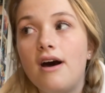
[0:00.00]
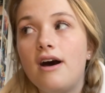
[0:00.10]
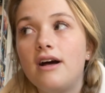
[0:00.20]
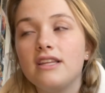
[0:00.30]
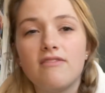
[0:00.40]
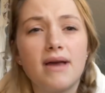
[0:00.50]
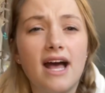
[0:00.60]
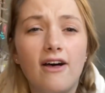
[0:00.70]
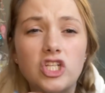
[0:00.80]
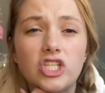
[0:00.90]
live my
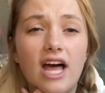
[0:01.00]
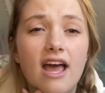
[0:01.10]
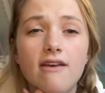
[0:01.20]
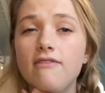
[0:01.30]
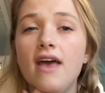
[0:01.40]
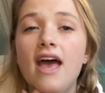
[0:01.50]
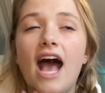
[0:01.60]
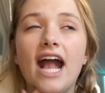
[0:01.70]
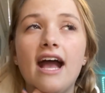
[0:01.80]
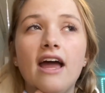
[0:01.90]
college life,
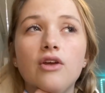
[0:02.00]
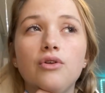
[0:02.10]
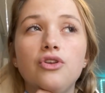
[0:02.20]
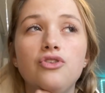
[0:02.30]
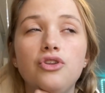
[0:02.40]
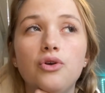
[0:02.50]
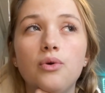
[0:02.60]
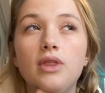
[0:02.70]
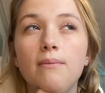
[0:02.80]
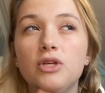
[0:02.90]
I kind of knew
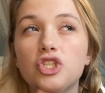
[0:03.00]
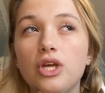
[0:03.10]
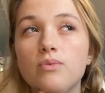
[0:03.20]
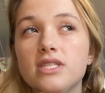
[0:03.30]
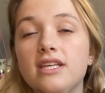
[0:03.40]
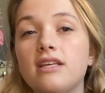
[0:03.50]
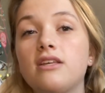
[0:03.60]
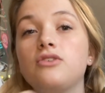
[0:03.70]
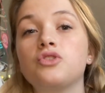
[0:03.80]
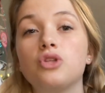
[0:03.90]
that Michigan was
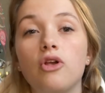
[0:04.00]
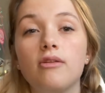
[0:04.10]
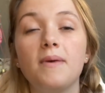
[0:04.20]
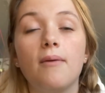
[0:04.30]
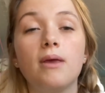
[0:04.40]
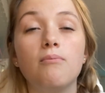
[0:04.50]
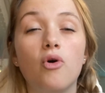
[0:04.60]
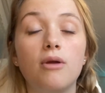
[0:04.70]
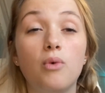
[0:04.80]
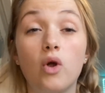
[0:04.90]
slowly becoming
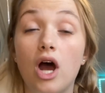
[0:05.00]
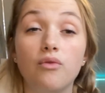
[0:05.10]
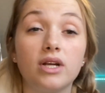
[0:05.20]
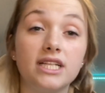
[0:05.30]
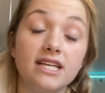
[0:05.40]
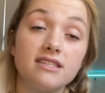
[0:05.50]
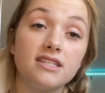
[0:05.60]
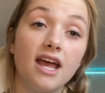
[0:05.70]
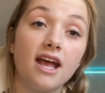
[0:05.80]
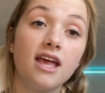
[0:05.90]
more and more
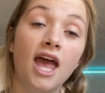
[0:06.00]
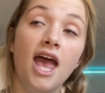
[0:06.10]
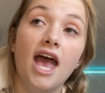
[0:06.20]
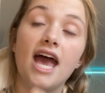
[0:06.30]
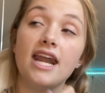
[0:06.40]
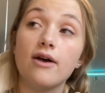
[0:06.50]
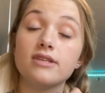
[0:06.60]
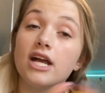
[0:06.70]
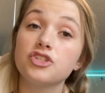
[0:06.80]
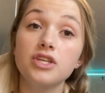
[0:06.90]
unrealistic. And I was
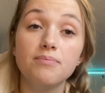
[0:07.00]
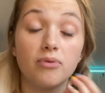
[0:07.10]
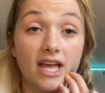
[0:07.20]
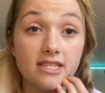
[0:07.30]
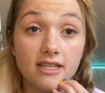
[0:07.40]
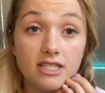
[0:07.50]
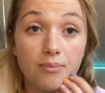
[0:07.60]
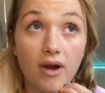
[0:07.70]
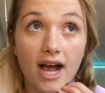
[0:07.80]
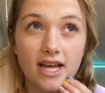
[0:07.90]
actually pleasantly
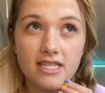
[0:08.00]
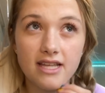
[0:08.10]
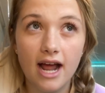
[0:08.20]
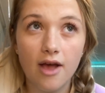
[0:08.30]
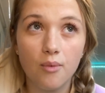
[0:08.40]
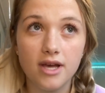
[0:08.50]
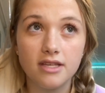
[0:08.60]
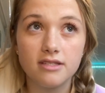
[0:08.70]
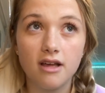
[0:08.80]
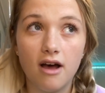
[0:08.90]
surprised that I
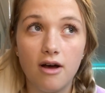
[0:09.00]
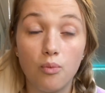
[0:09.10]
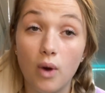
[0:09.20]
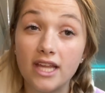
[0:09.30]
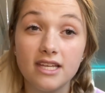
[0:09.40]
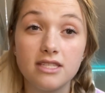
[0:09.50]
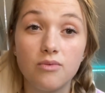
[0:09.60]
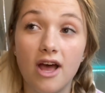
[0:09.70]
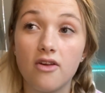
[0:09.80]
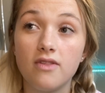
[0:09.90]
was waitlisted
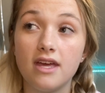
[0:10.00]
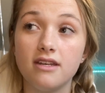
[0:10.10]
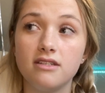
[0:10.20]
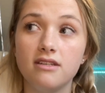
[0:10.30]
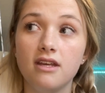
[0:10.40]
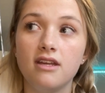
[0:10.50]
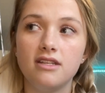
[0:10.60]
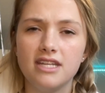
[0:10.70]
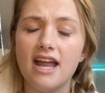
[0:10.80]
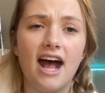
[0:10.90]
rather than
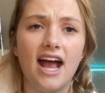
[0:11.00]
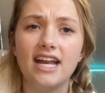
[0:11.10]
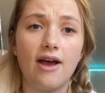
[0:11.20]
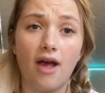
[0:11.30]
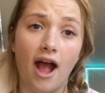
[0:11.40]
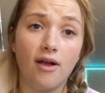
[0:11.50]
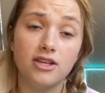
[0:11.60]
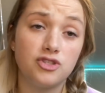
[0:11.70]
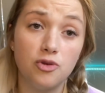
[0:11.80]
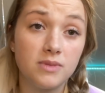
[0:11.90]
denied. I
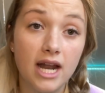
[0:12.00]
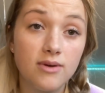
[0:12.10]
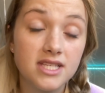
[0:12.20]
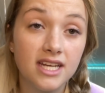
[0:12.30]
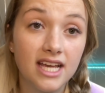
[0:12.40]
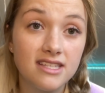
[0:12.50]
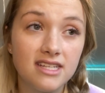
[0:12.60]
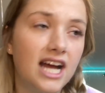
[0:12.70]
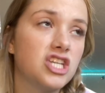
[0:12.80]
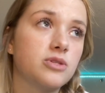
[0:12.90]
assumed that I was going to get
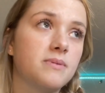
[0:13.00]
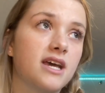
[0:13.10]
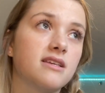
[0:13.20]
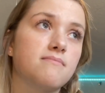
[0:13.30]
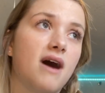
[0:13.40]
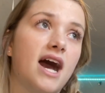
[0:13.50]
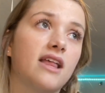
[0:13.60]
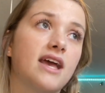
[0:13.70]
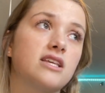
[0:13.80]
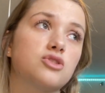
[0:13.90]
denied just because my
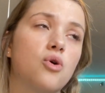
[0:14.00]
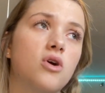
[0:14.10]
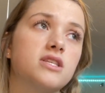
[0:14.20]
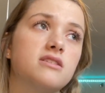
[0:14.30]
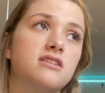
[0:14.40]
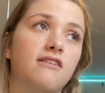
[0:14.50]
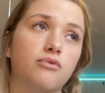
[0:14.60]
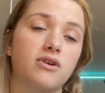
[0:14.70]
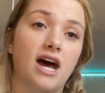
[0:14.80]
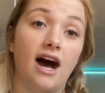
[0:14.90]
like scores and stuff
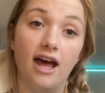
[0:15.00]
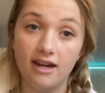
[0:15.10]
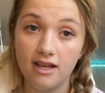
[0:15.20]
were not